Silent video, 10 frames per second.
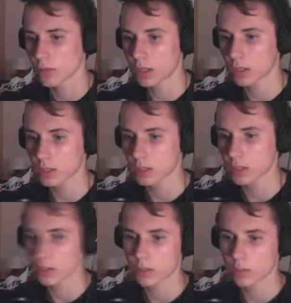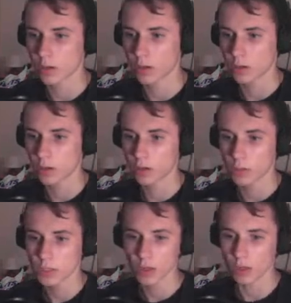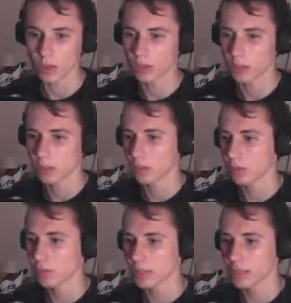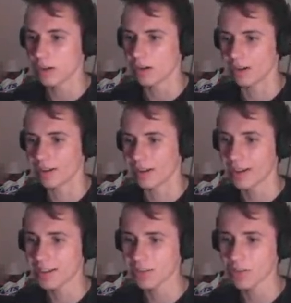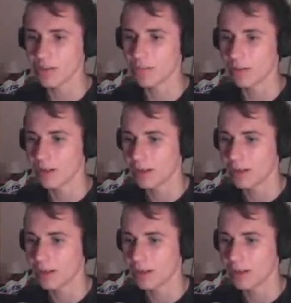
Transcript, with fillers: There's a cunt down here somewhere. Where's he gone? Where's he gone? I saw him.